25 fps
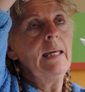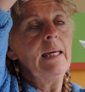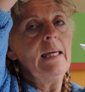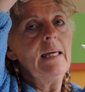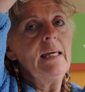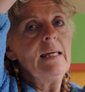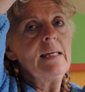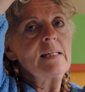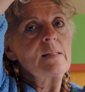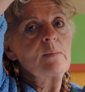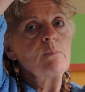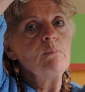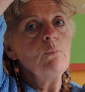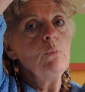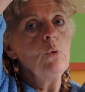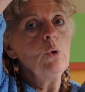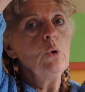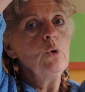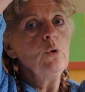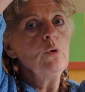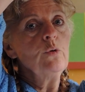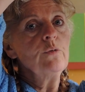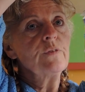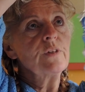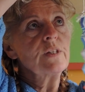is
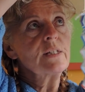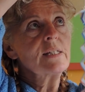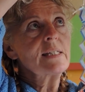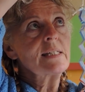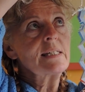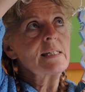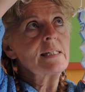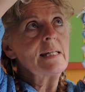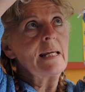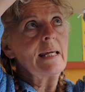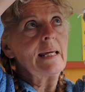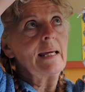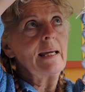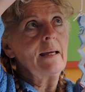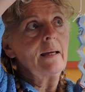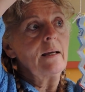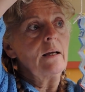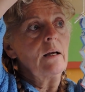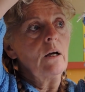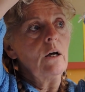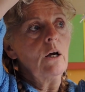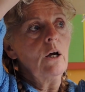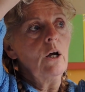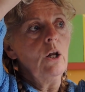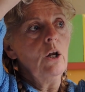move the stick
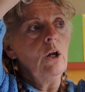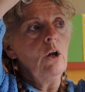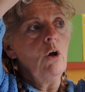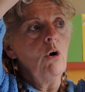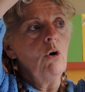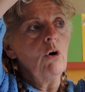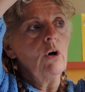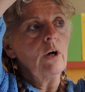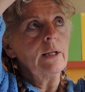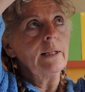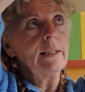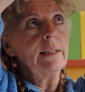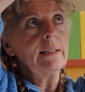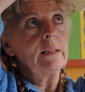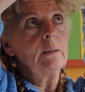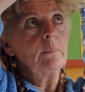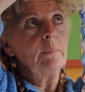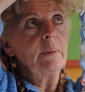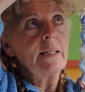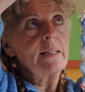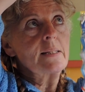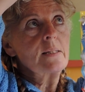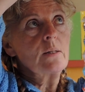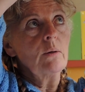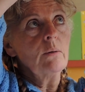along a little
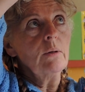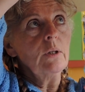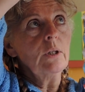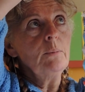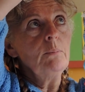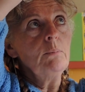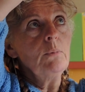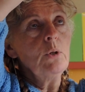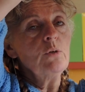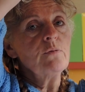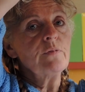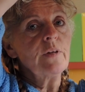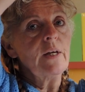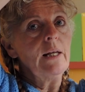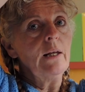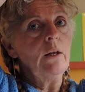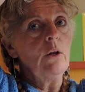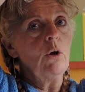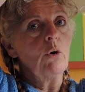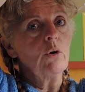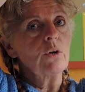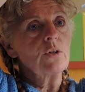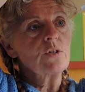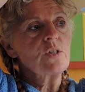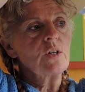bit. So I'm going to move it
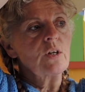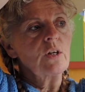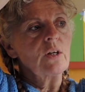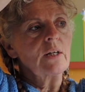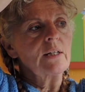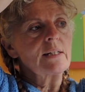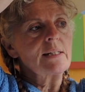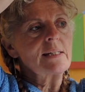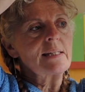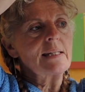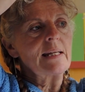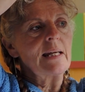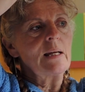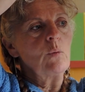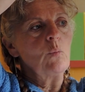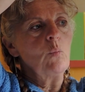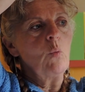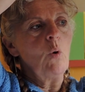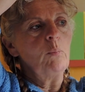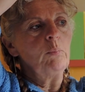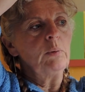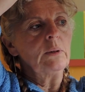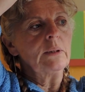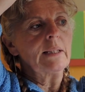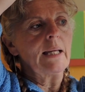along so you can see it
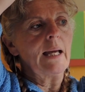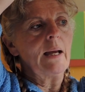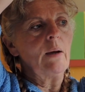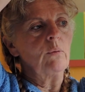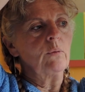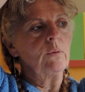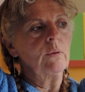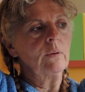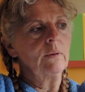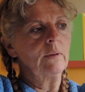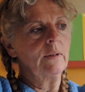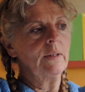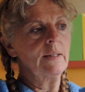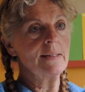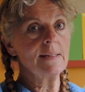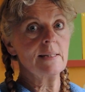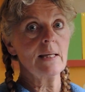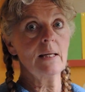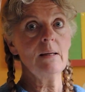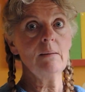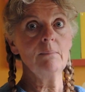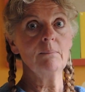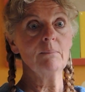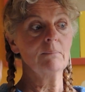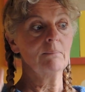wobble down. You
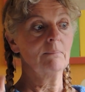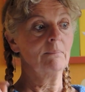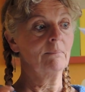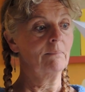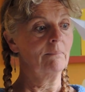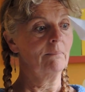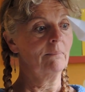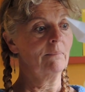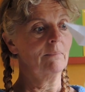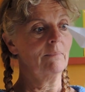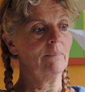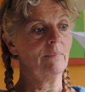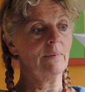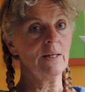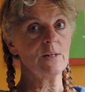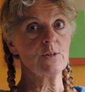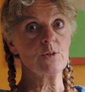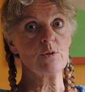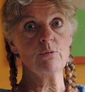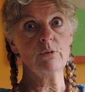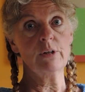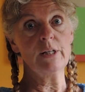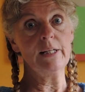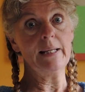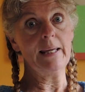see? That's
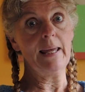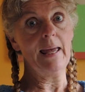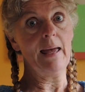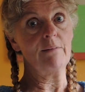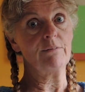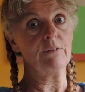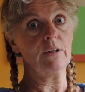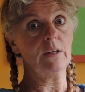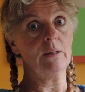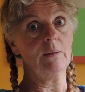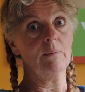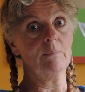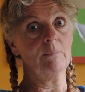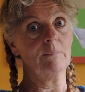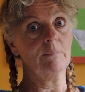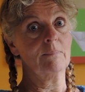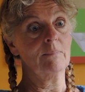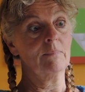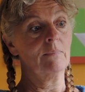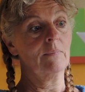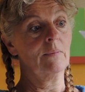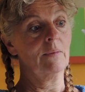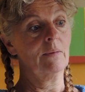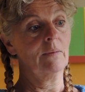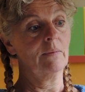really heavy.
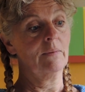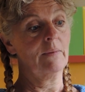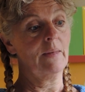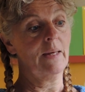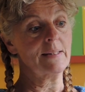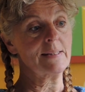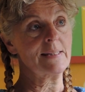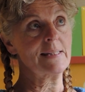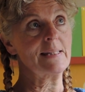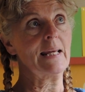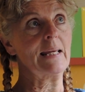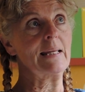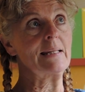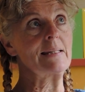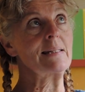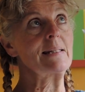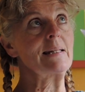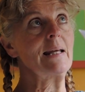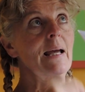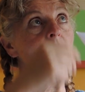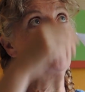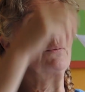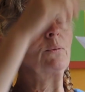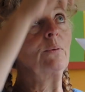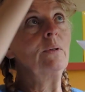That sinks
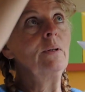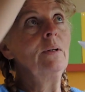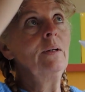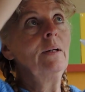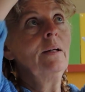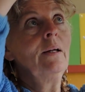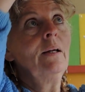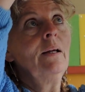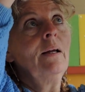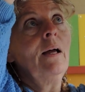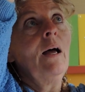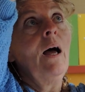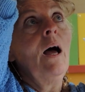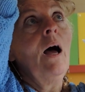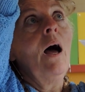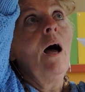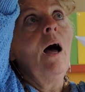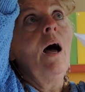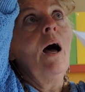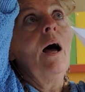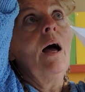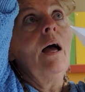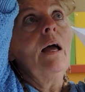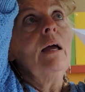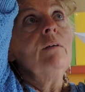down.
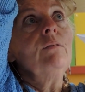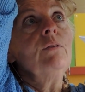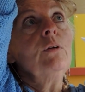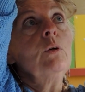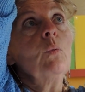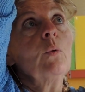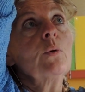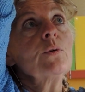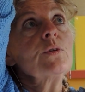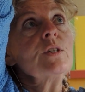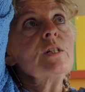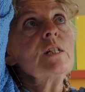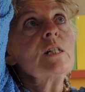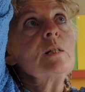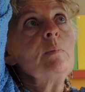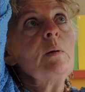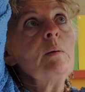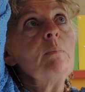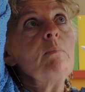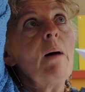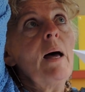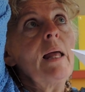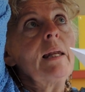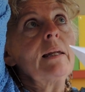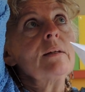If you want it to be
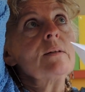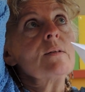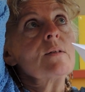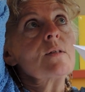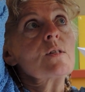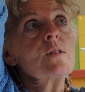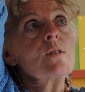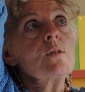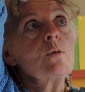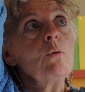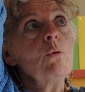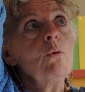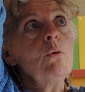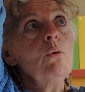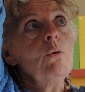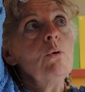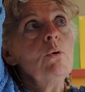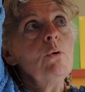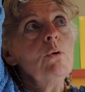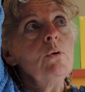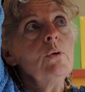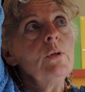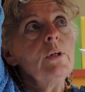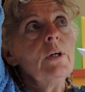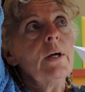balanced,
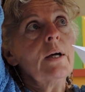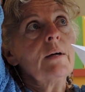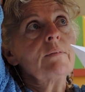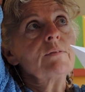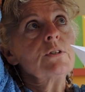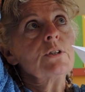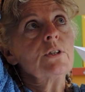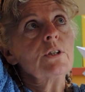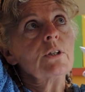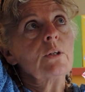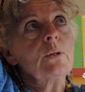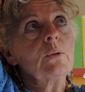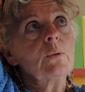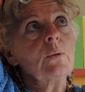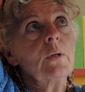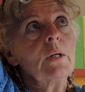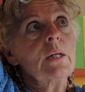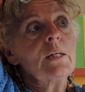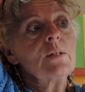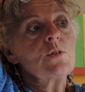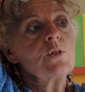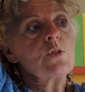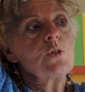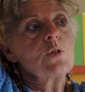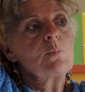all you have to do
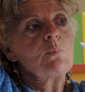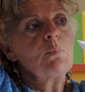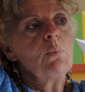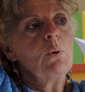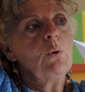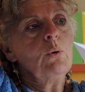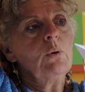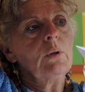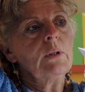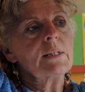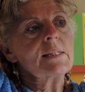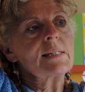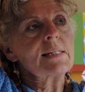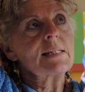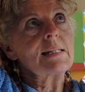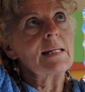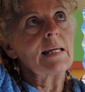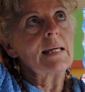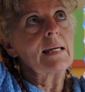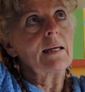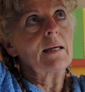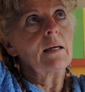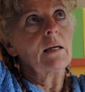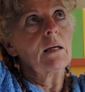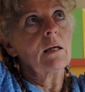is just pull the
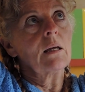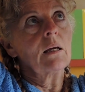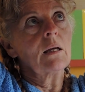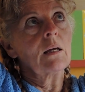stick